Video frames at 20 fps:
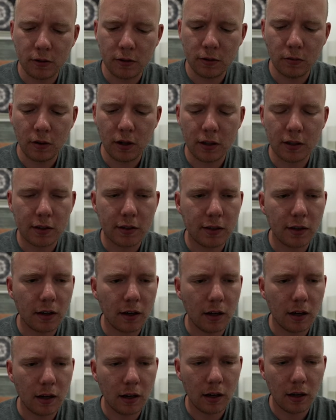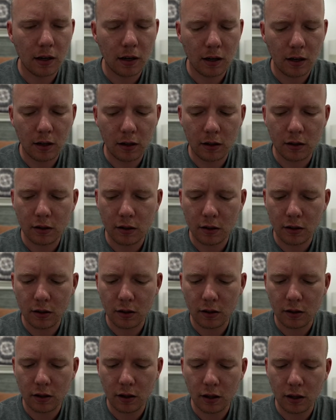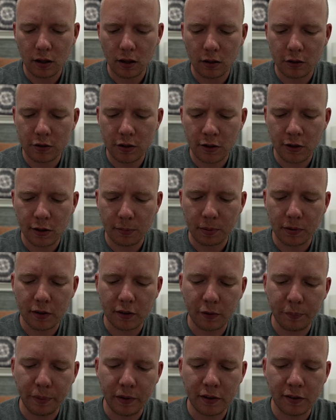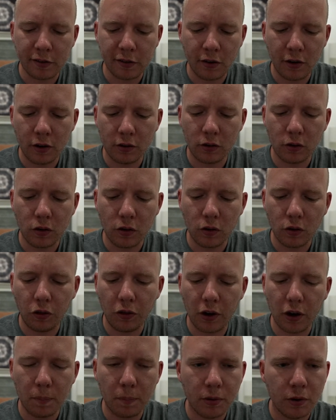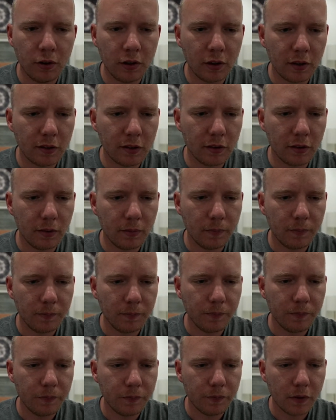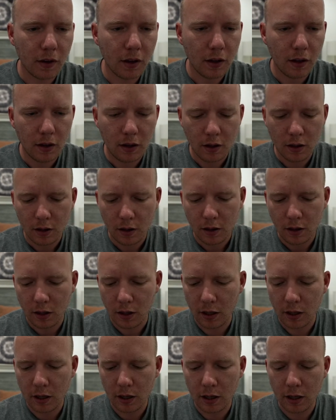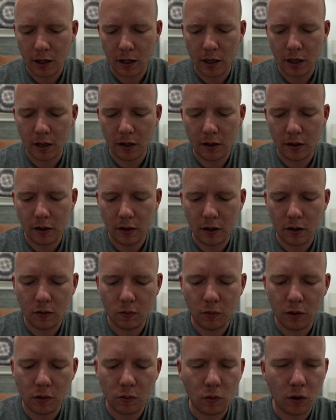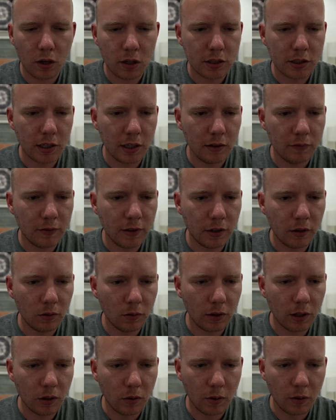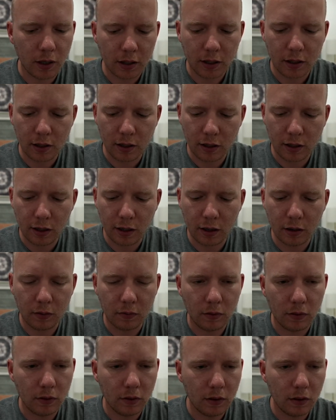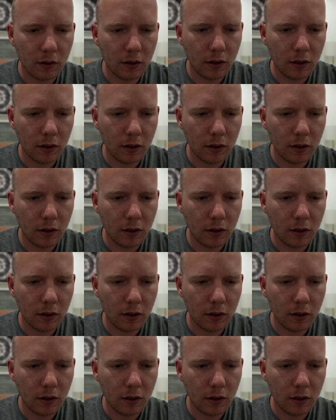what... I'll show you the place. The place is called Neurotherapeutics. And we can watch a video really quick and then...